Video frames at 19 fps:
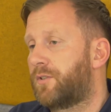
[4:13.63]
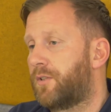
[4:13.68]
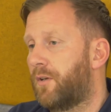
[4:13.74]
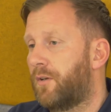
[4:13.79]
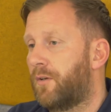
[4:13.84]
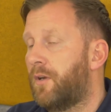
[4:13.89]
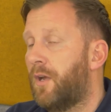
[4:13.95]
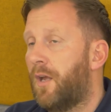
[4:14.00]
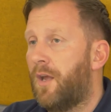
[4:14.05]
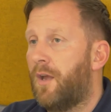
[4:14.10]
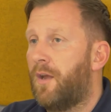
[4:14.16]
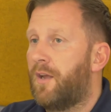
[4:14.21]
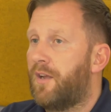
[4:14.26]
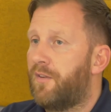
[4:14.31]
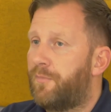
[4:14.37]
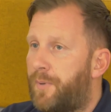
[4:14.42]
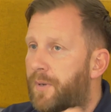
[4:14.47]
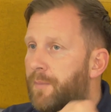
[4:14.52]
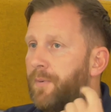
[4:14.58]
So
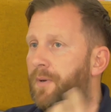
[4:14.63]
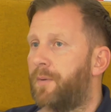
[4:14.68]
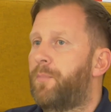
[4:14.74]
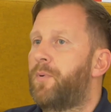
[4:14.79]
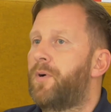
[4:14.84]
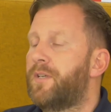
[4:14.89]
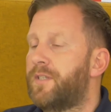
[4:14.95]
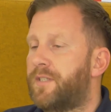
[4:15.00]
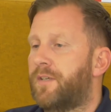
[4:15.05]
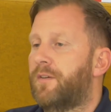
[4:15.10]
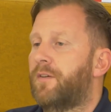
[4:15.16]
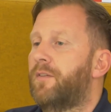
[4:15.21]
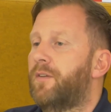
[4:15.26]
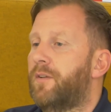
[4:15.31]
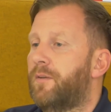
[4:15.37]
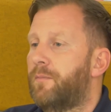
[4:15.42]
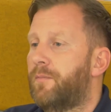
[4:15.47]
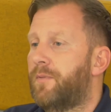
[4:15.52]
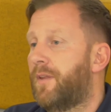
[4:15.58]
if people are printing
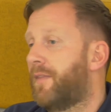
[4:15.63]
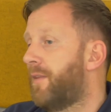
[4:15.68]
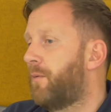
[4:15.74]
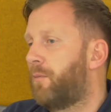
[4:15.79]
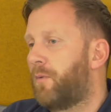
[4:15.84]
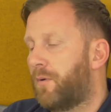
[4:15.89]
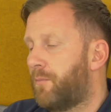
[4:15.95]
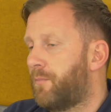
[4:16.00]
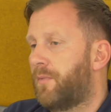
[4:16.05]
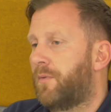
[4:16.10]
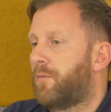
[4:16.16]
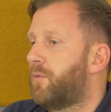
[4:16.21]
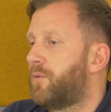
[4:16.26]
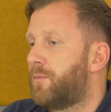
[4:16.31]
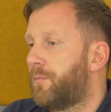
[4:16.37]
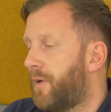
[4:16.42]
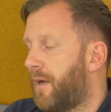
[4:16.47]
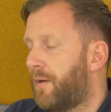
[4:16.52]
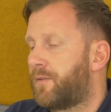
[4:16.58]
on them, then they
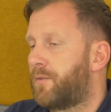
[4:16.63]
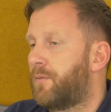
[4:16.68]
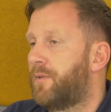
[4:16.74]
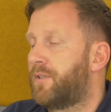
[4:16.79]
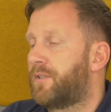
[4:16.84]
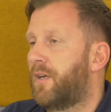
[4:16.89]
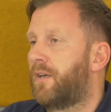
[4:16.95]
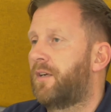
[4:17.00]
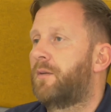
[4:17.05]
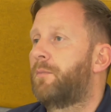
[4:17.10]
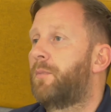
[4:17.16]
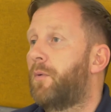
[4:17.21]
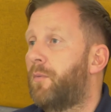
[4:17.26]
wouldn't be able to recycle.